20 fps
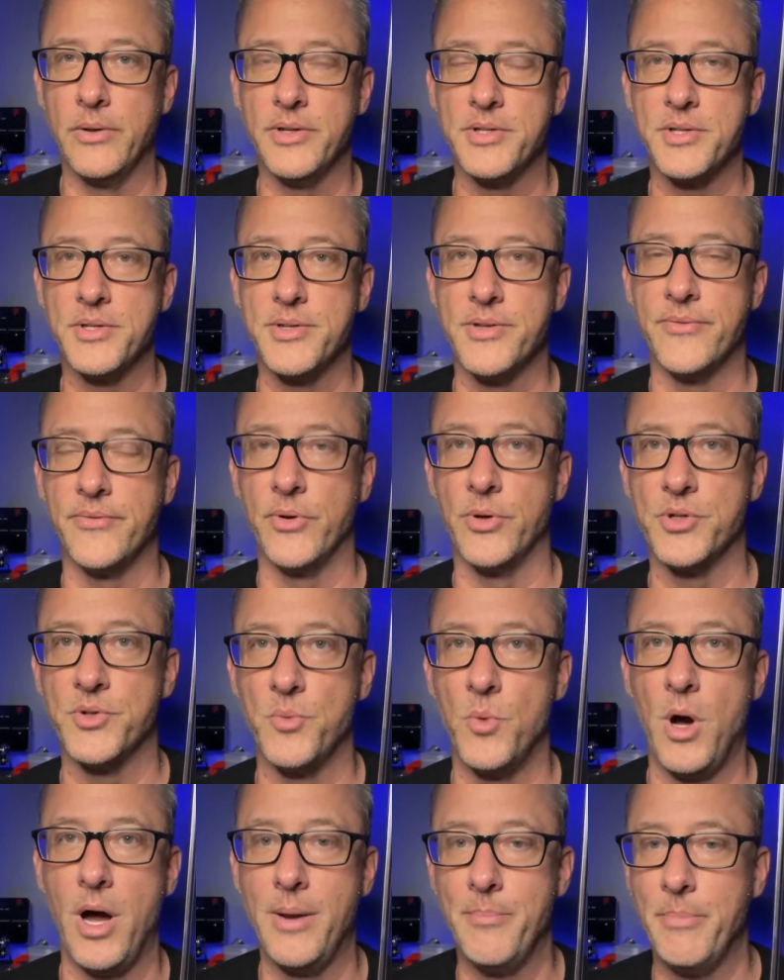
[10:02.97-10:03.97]
this is the first
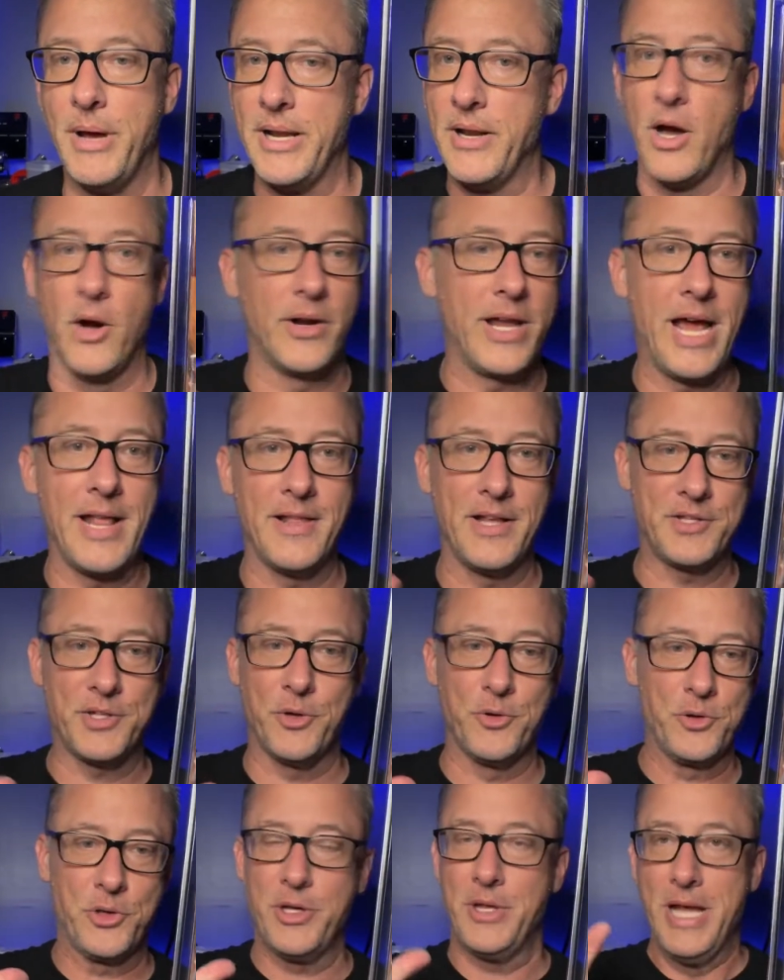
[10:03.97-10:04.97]
one. But okay, let's
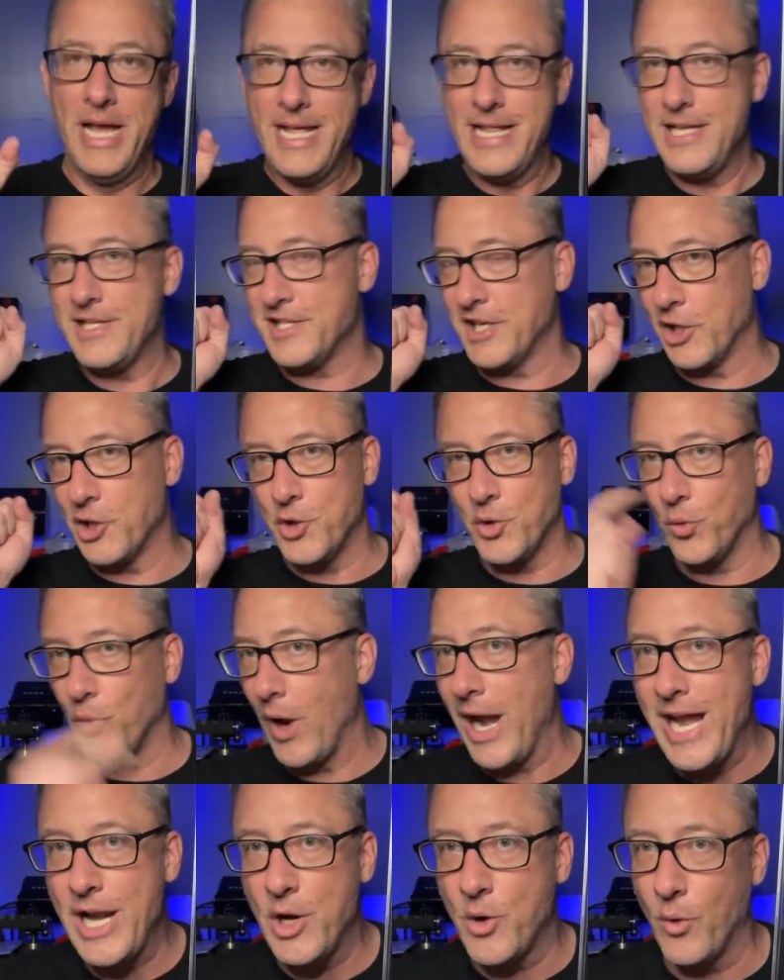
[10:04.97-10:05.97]
go. This is a
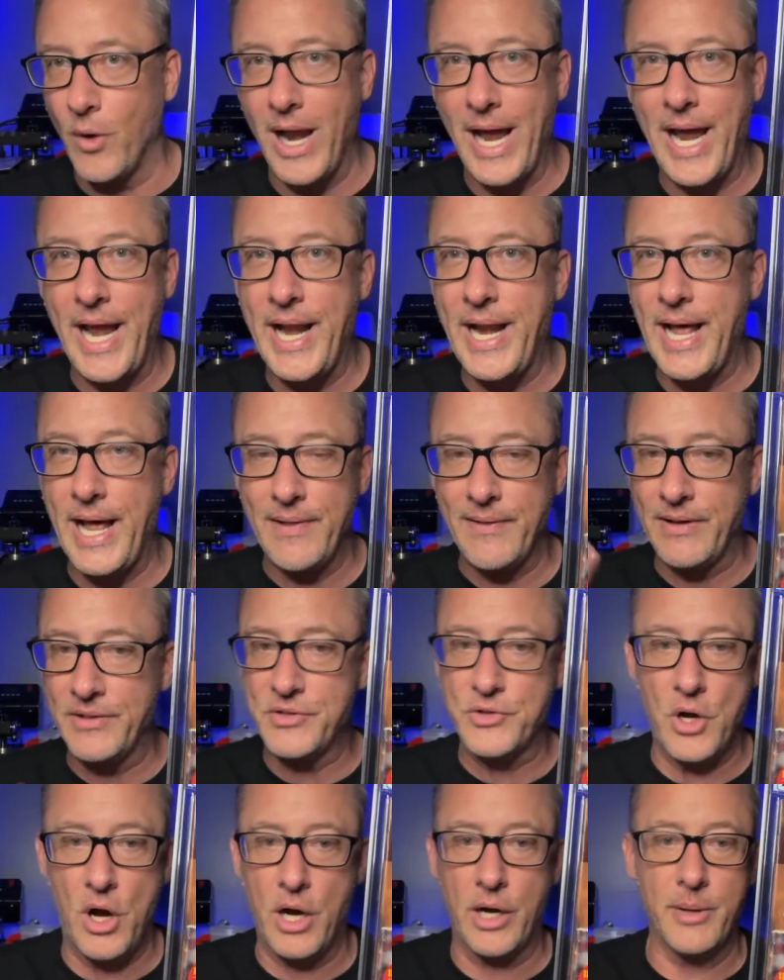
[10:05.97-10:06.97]
great grade, and let's
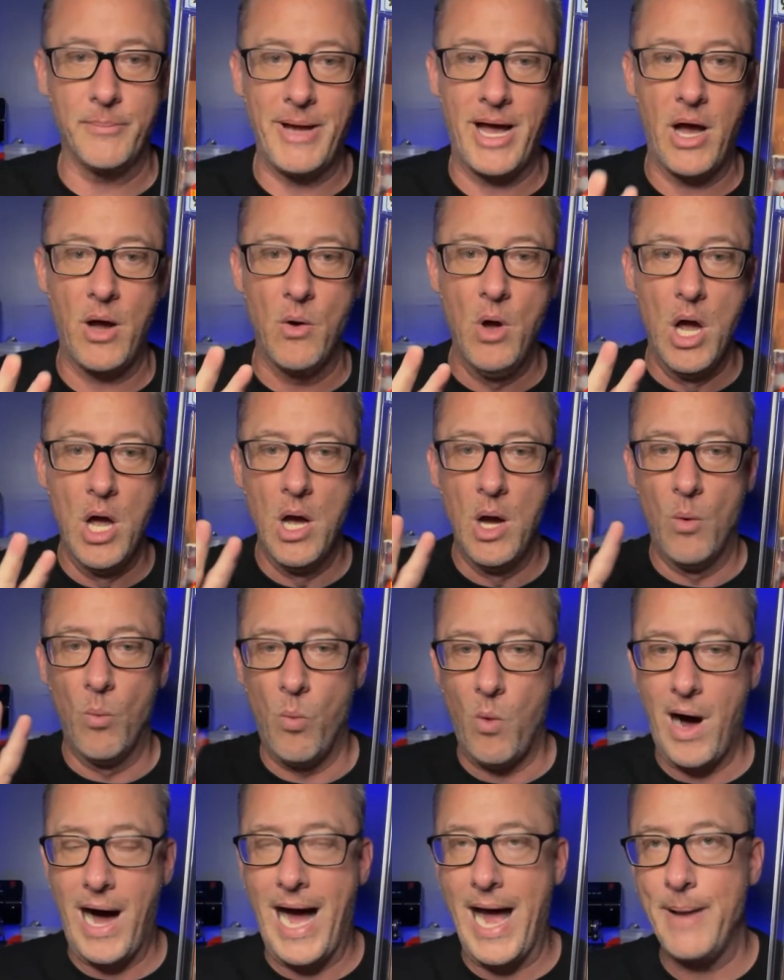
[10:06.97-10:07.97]
talk about
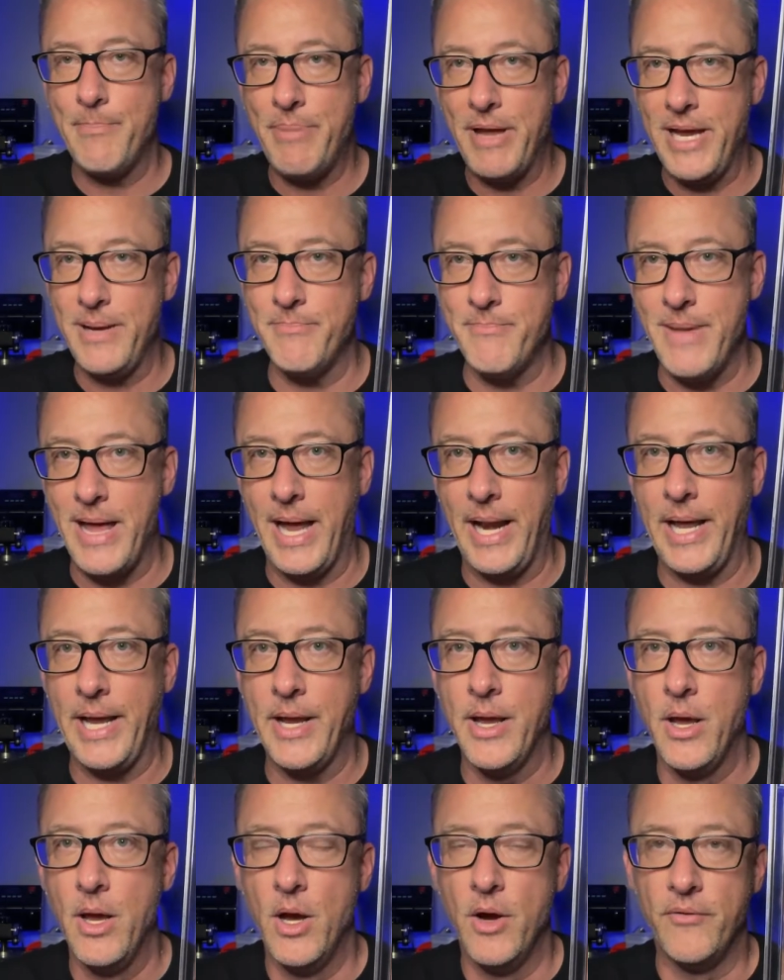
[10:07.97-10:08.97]
why. Peyton
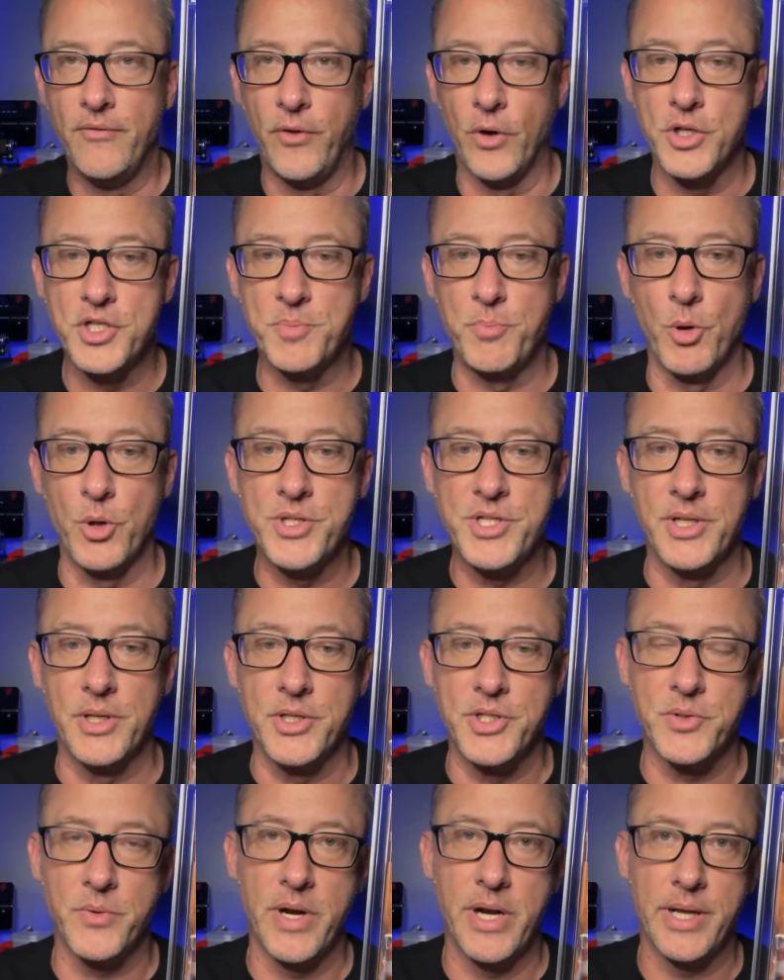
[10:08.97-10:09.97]
Manning, first Sports
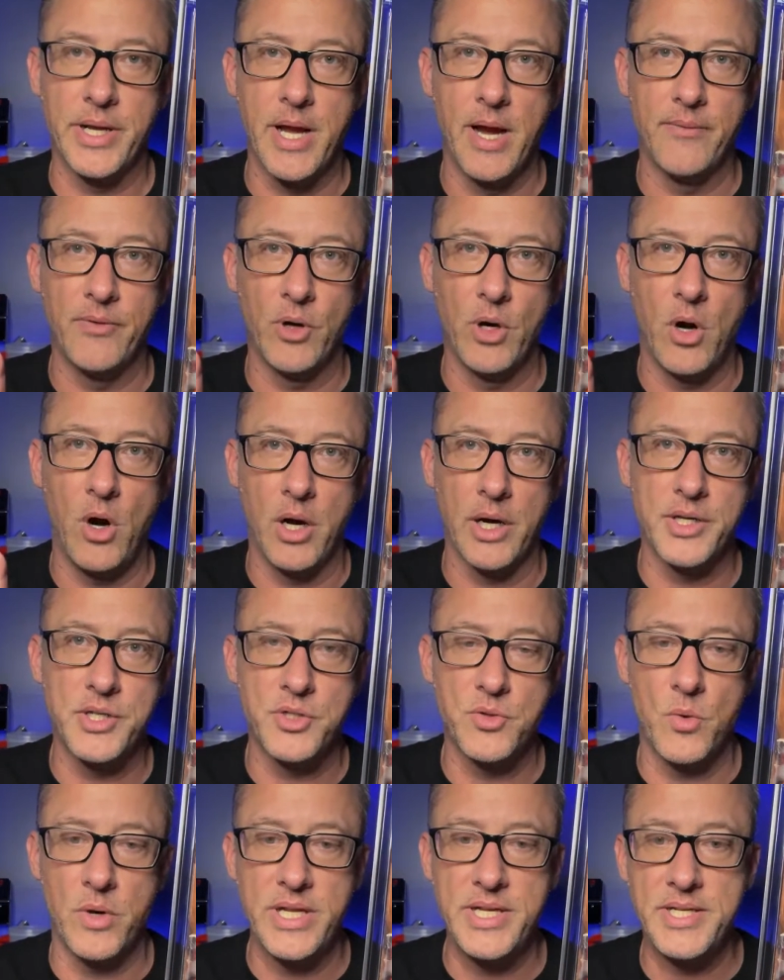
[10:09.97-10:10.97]
Illustrated cover, August
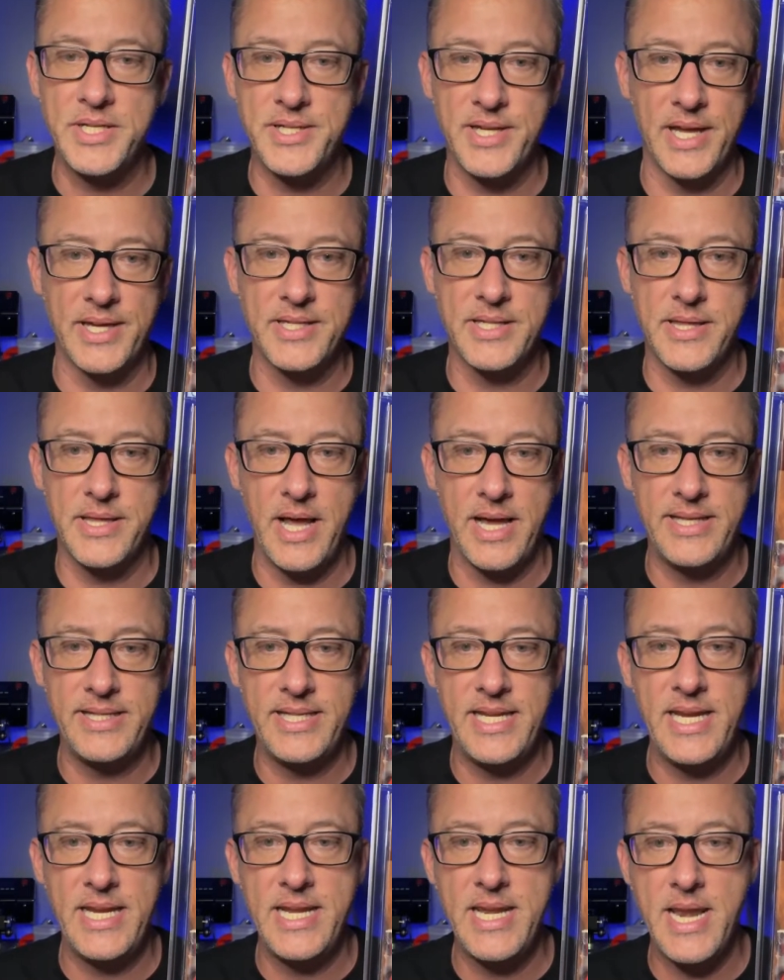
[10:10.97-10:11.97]
26th,
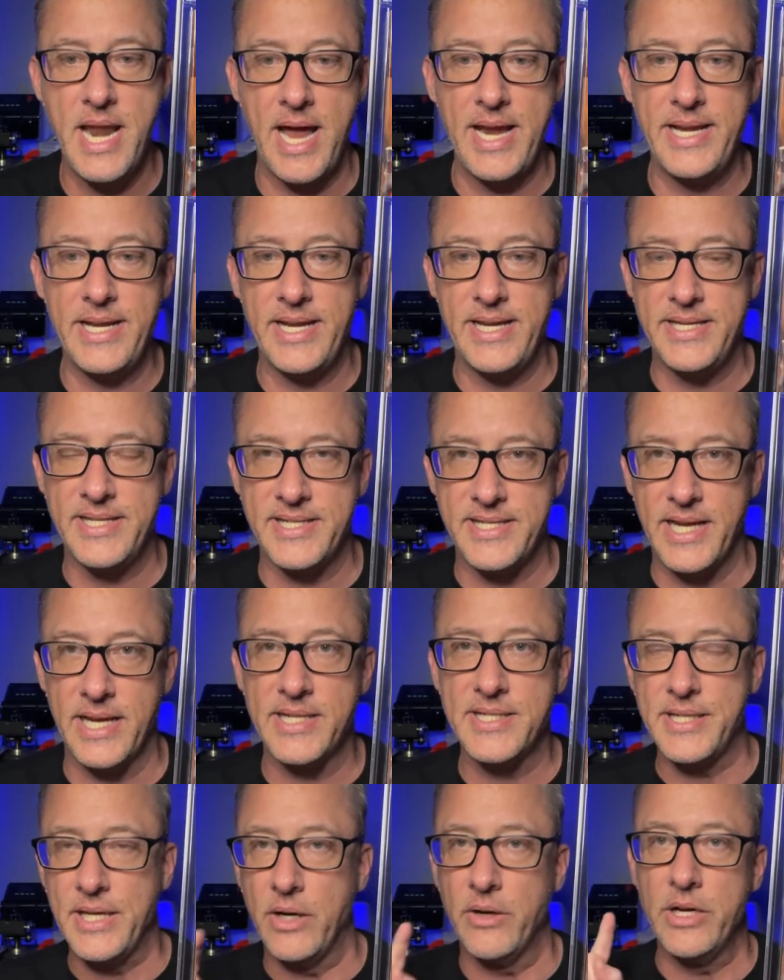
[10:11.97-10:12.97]

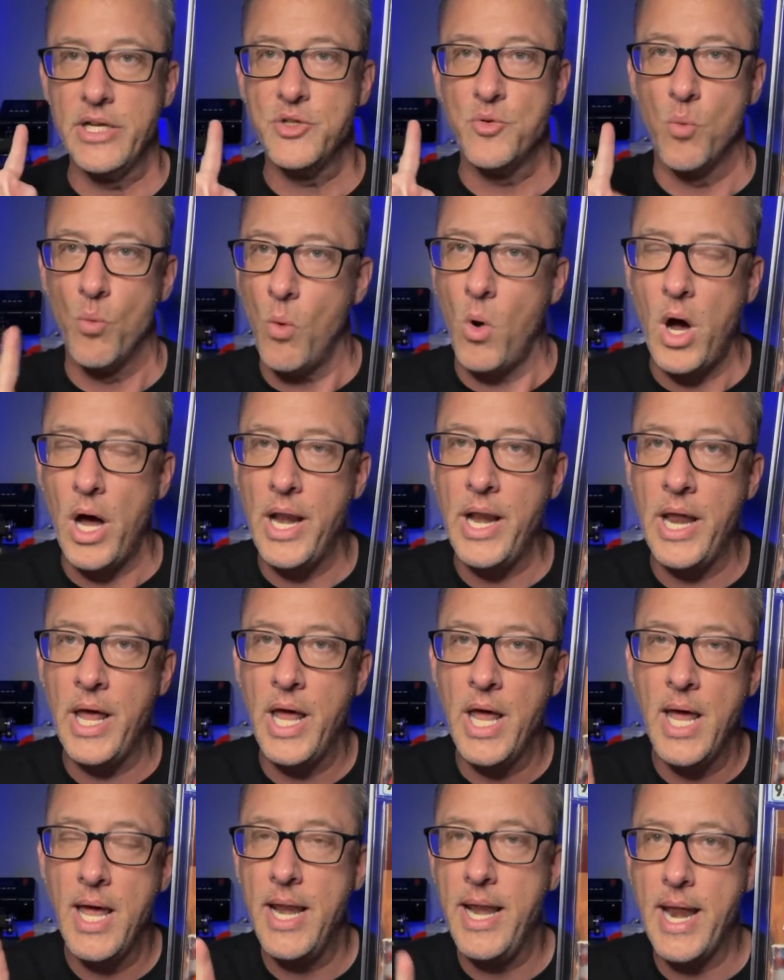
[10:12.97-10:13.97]
1996. There is one
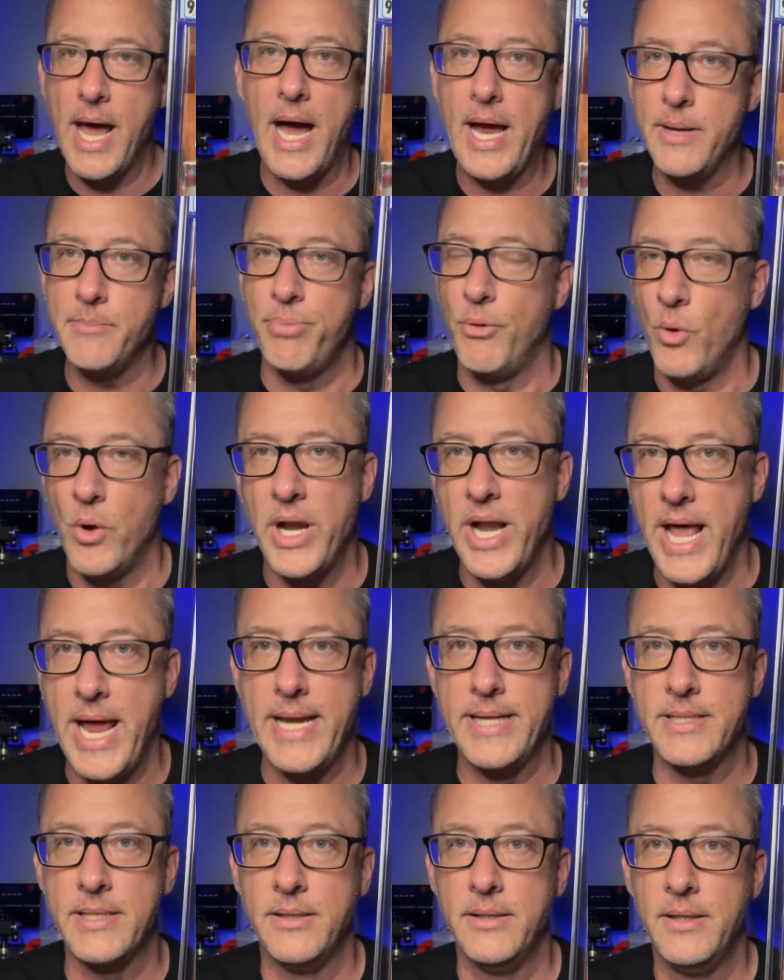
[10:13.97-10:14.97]

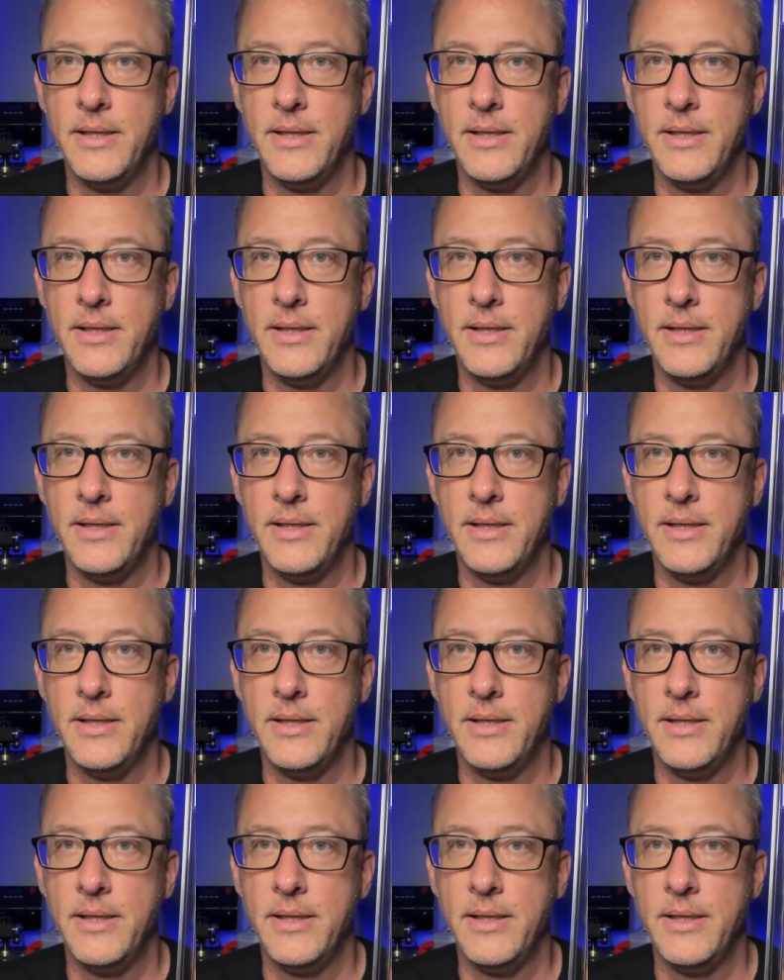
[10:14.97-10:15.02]
9.8.